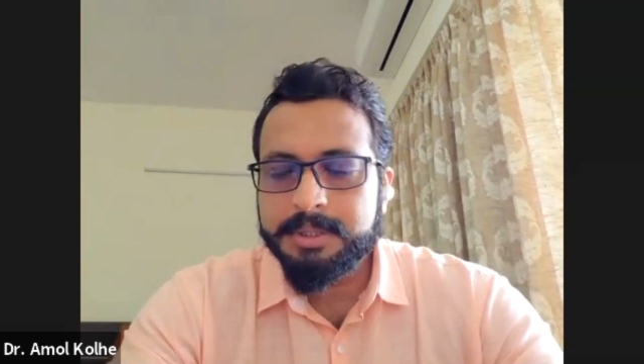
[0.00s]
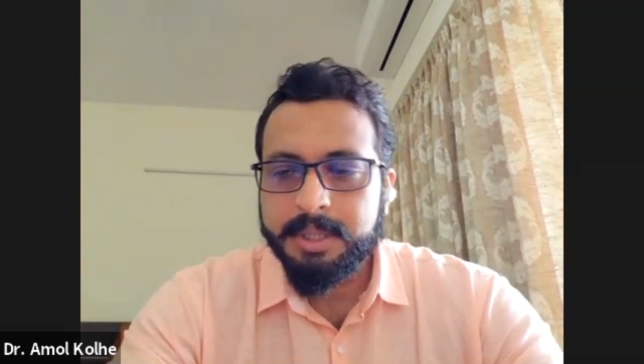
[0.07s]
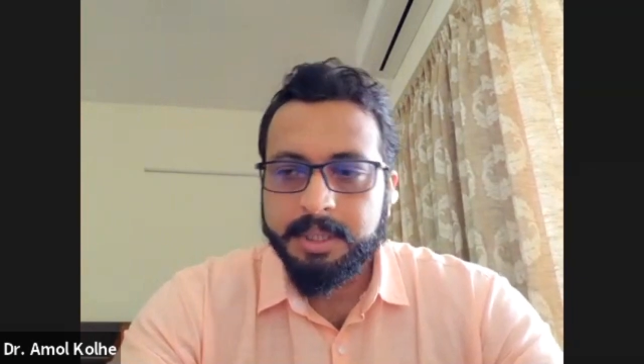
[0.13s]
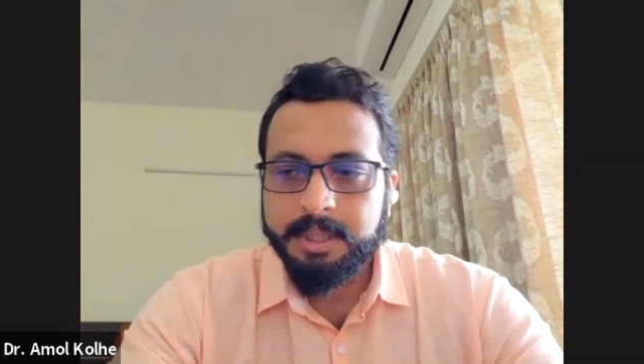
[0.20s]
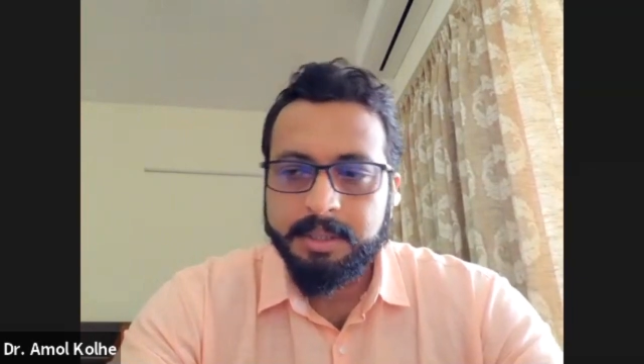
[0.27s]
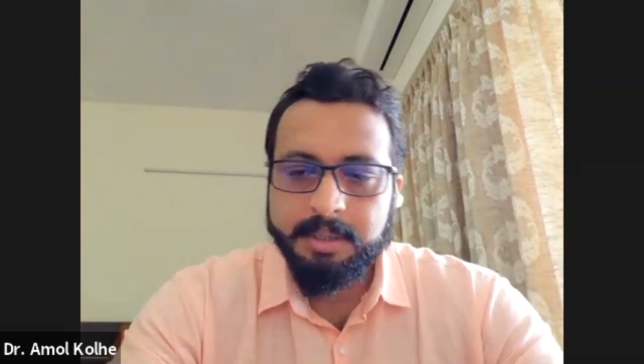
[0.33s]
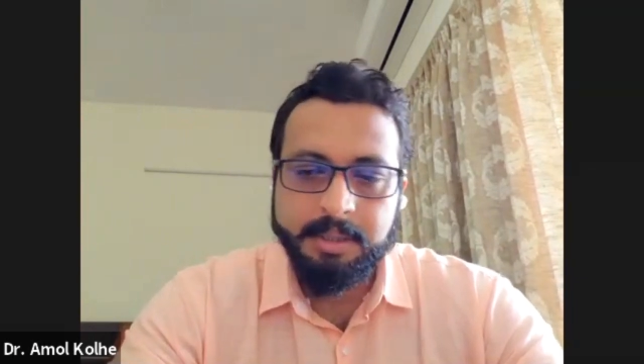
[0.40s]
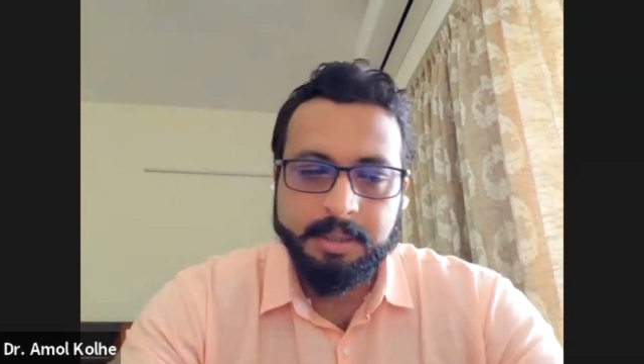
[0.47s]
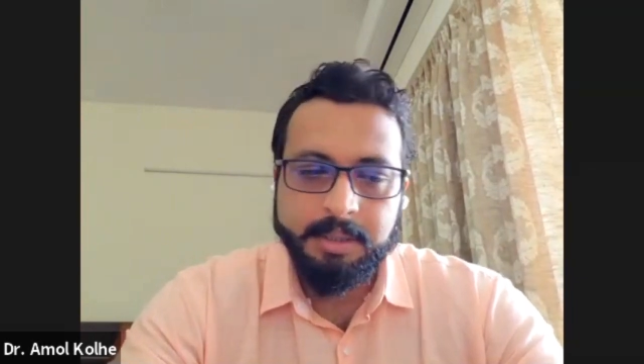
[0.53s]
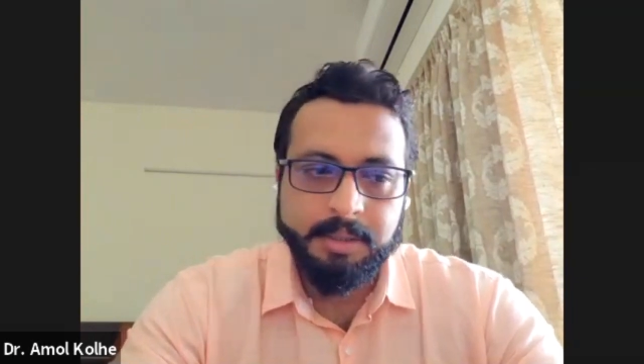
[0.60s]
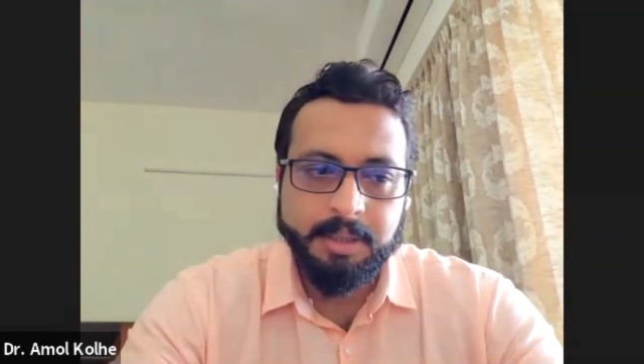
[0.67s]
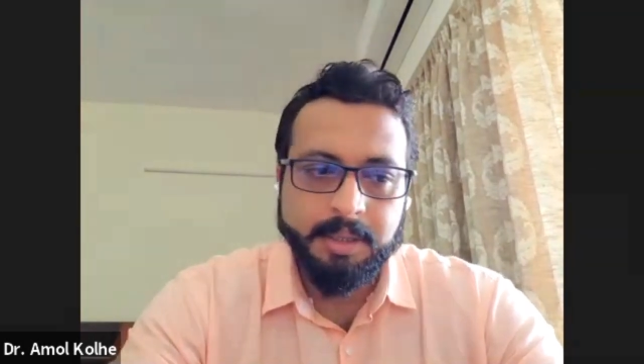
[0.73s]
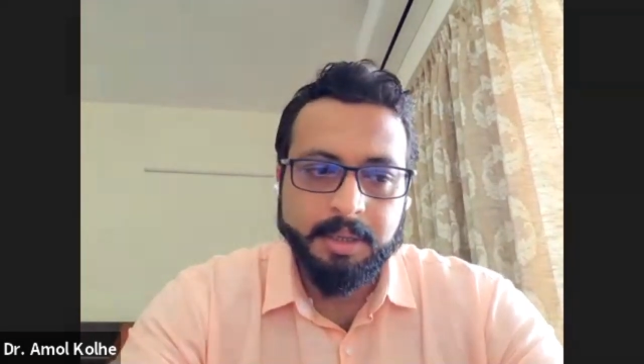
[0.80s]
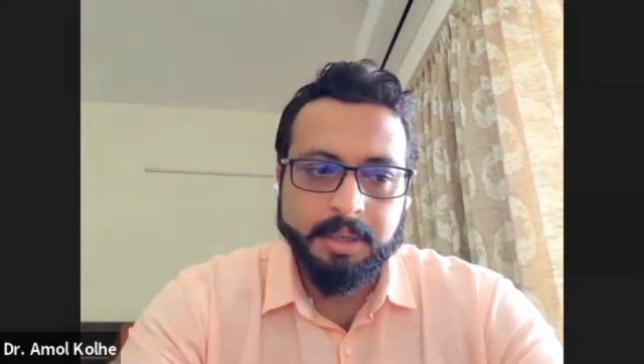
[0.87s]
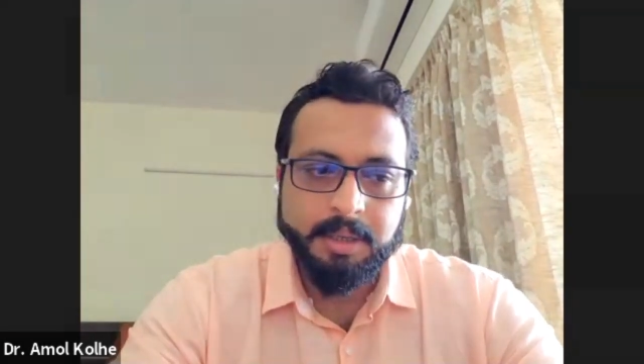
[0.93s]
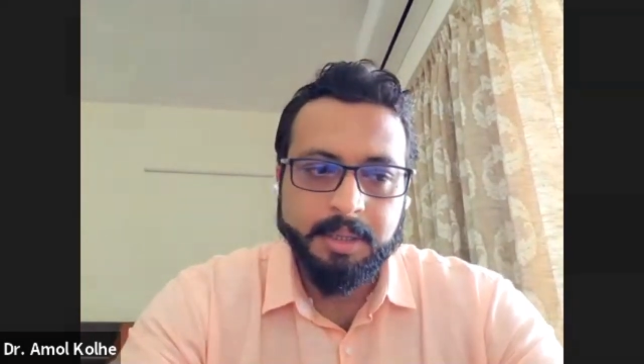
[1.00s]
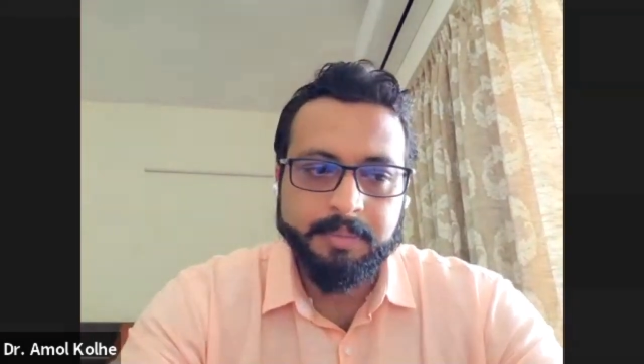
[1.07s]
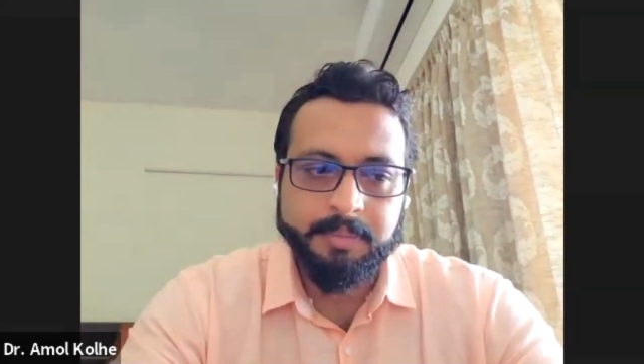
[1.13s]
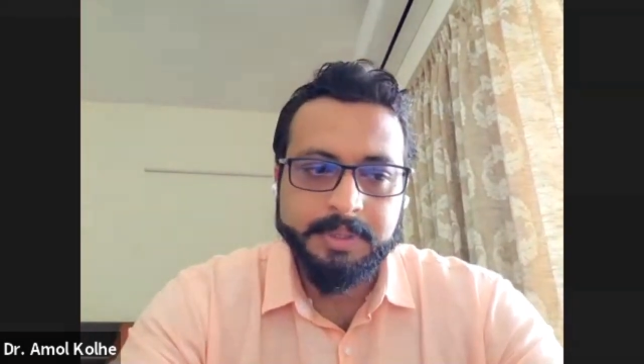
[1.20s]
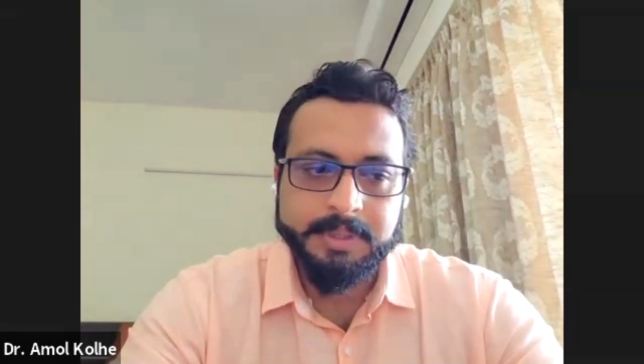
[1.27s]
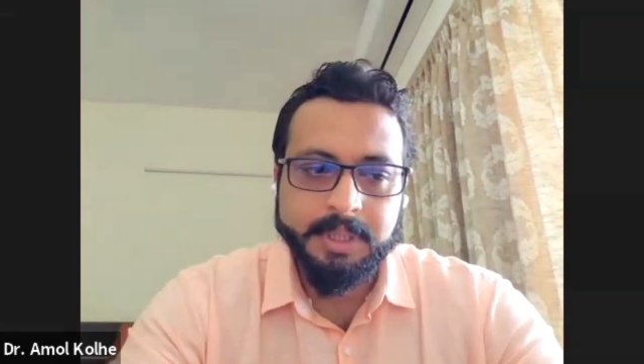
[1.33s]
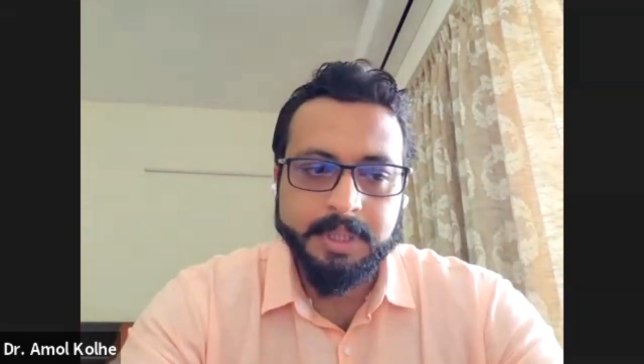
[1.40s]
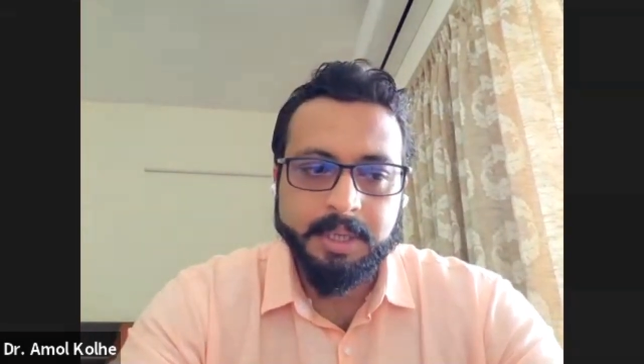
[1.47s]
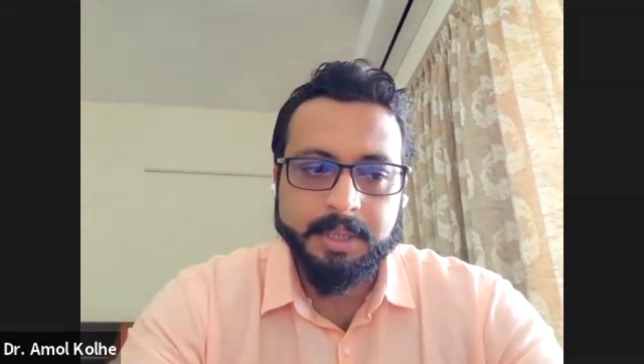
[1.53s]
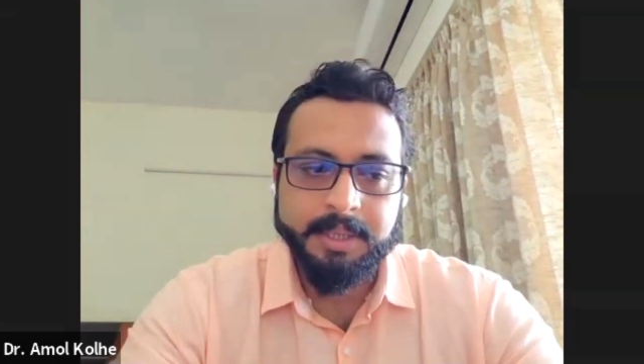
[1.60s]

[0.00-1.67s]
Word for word: Suddenly he was